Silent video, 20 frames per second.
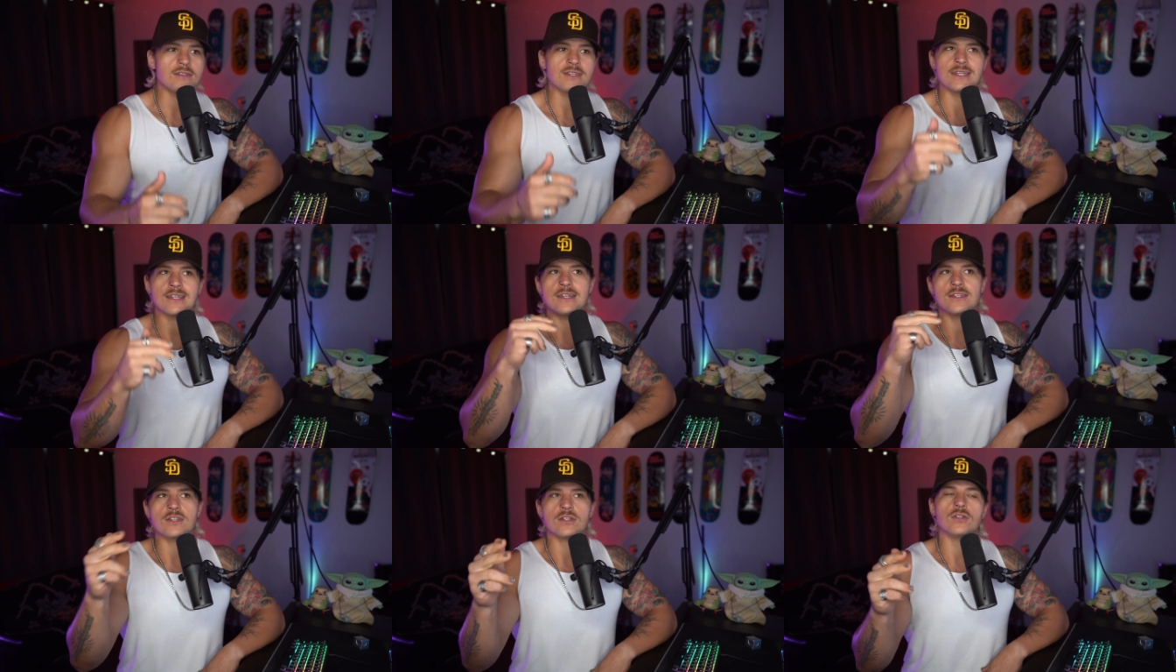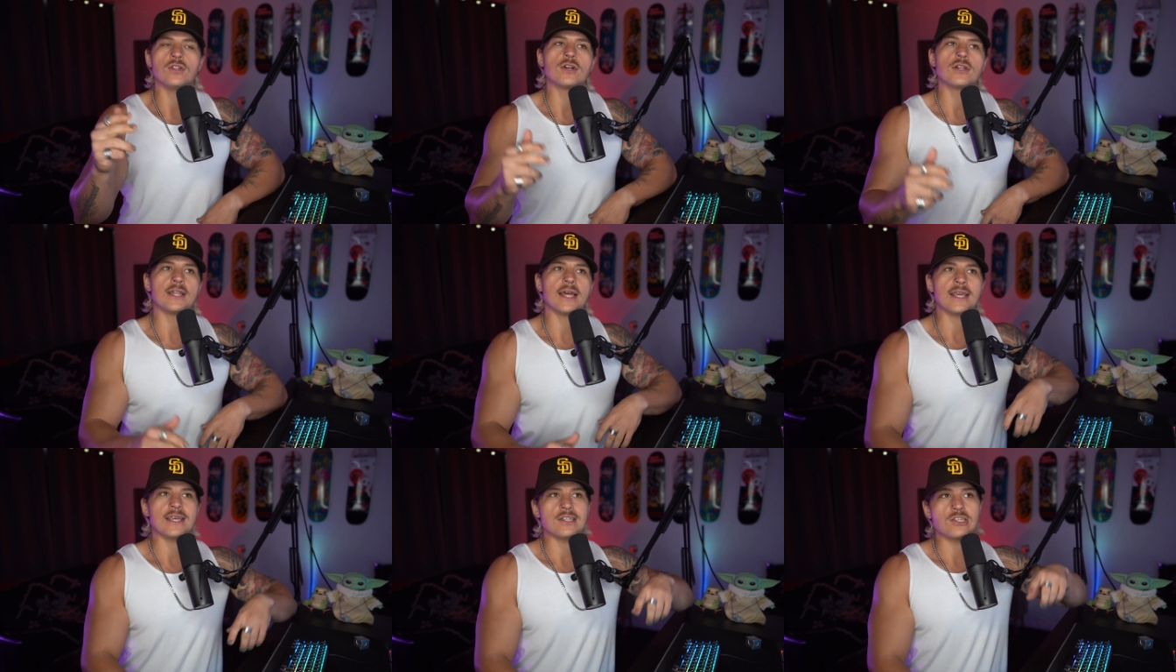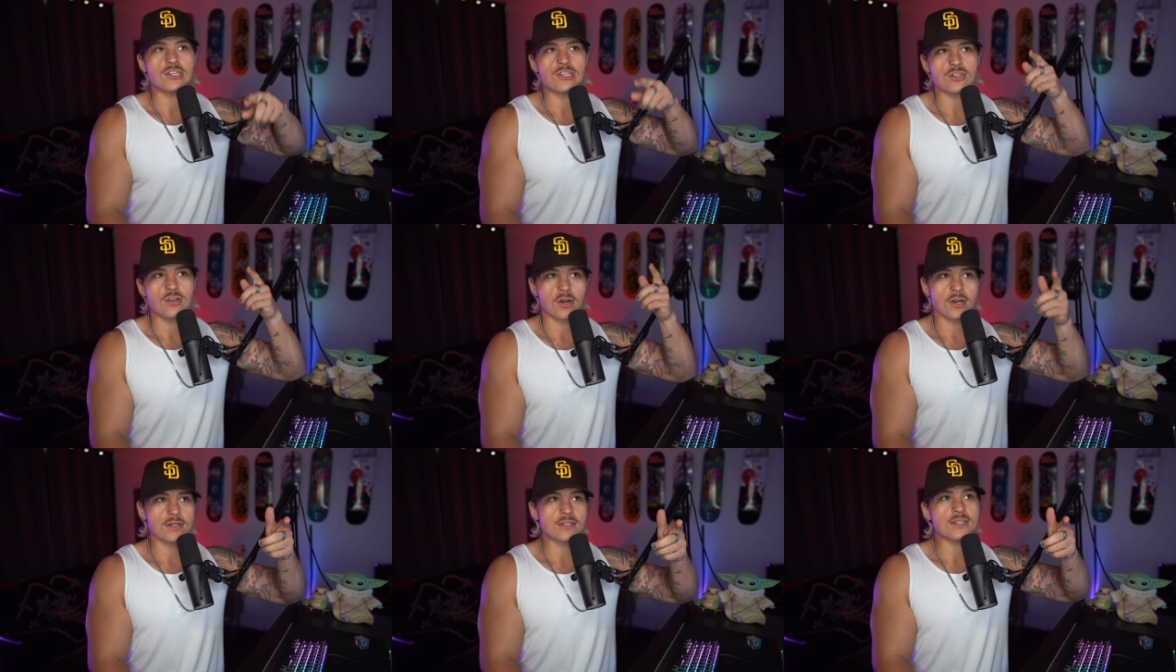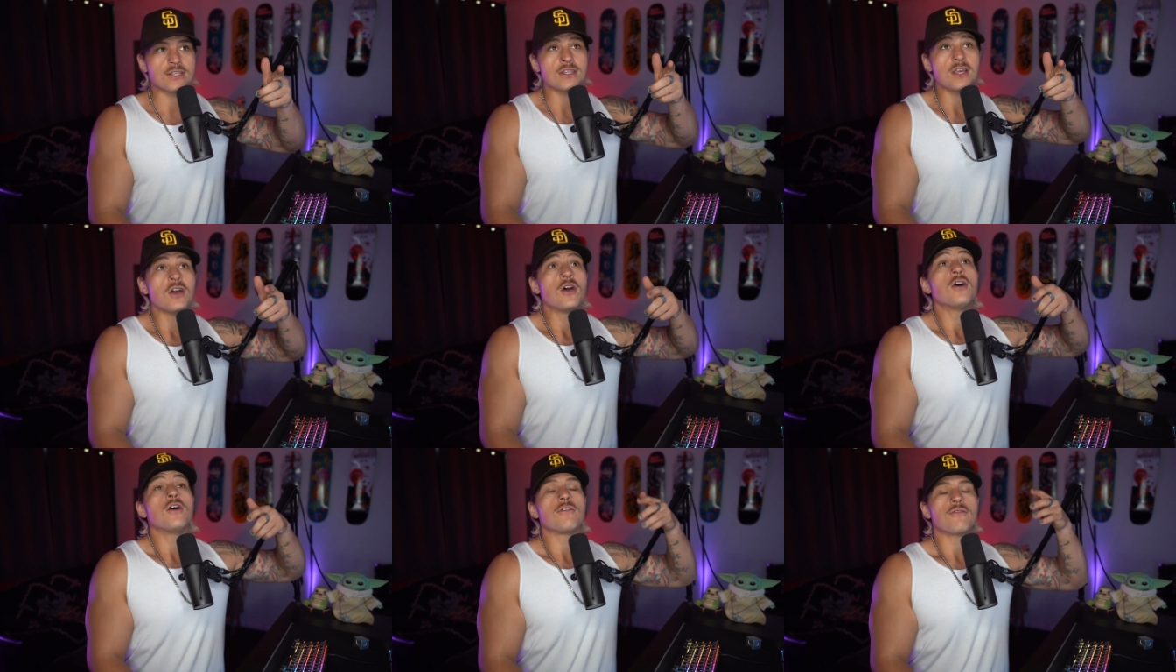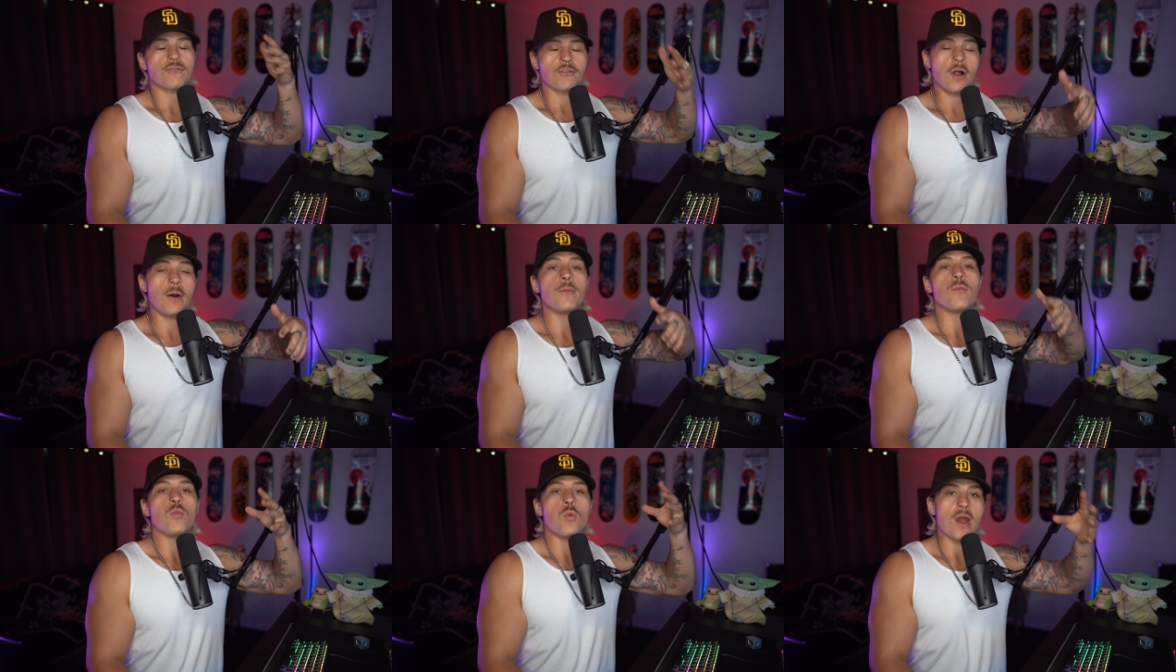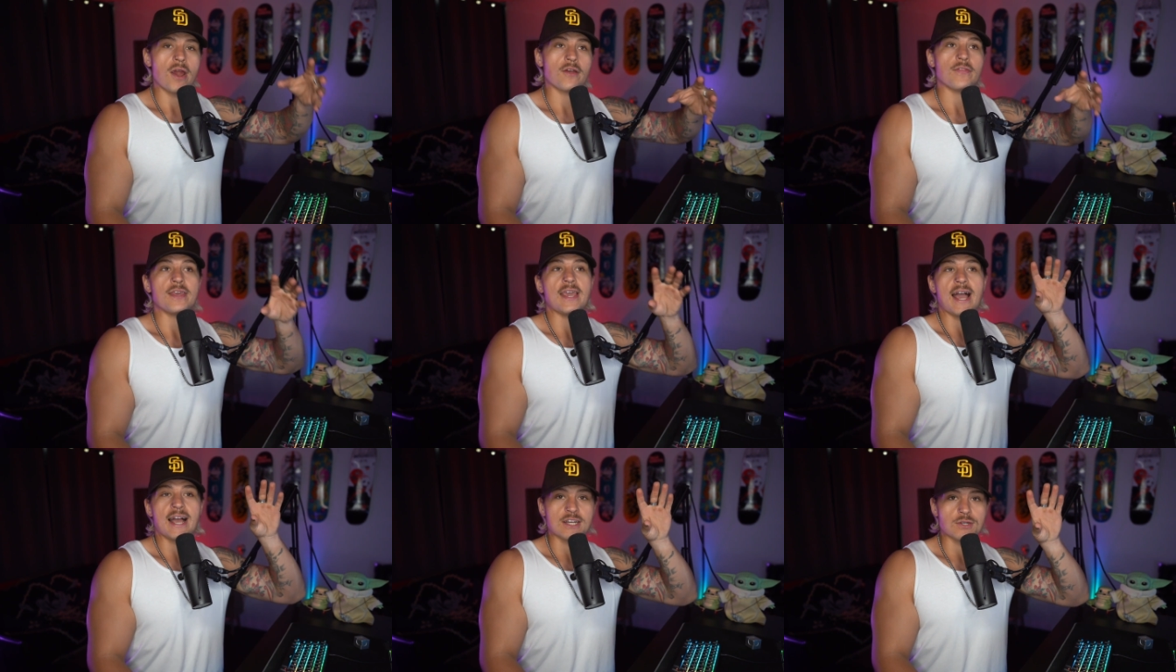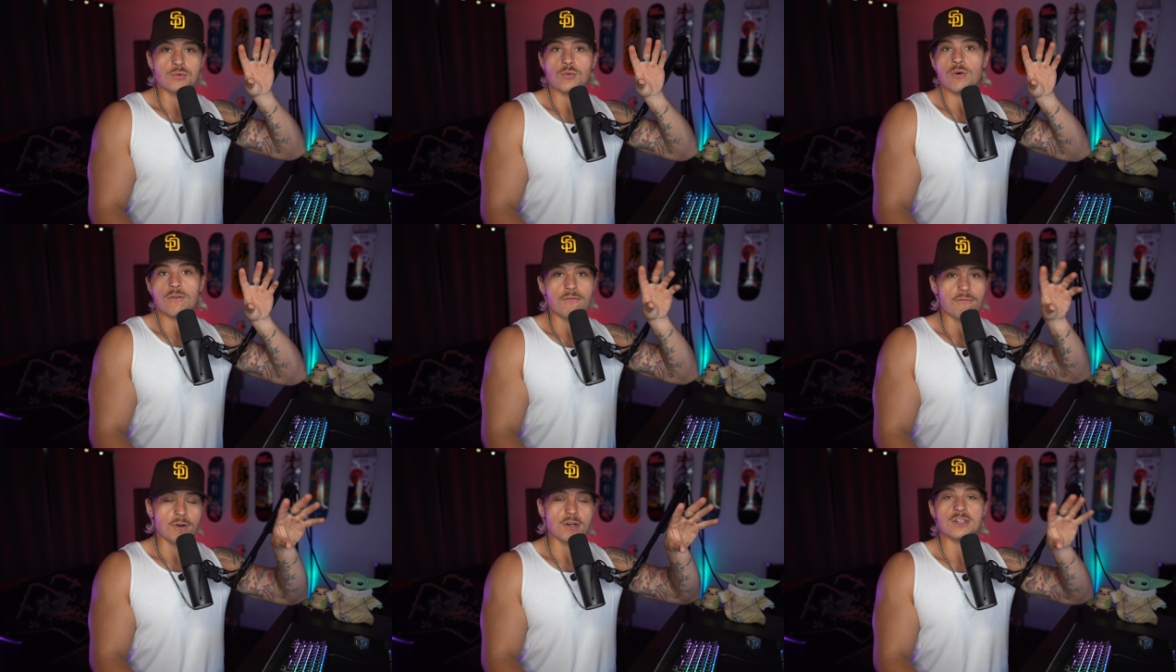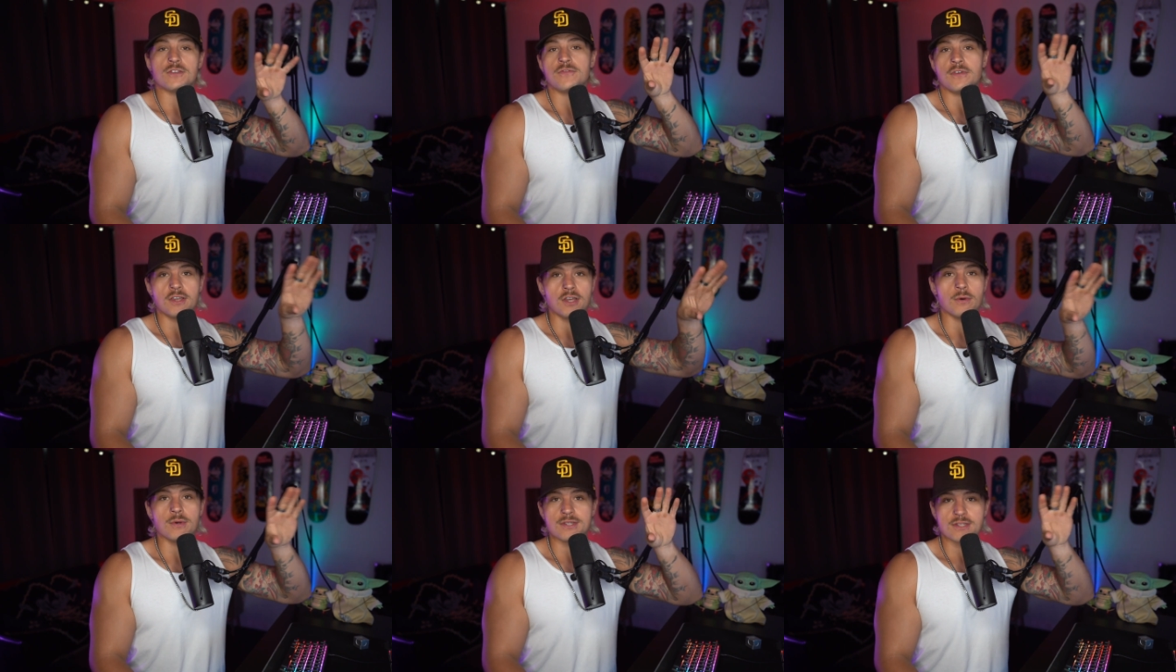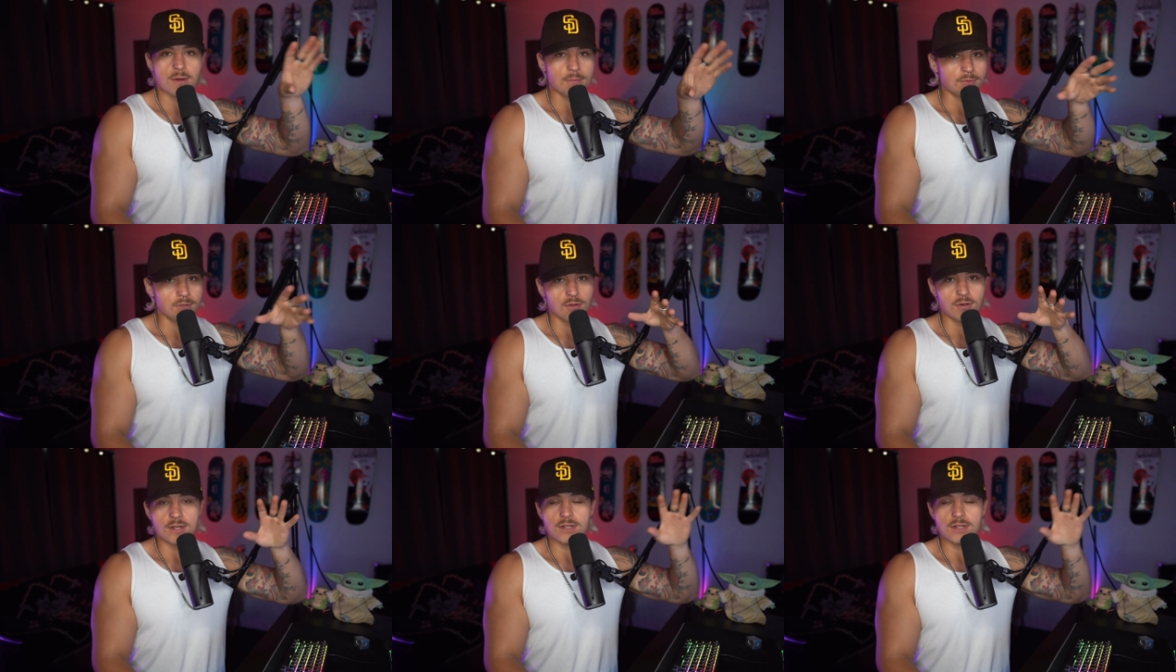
It doesn't look like it starts from where the actual first video was uploaded.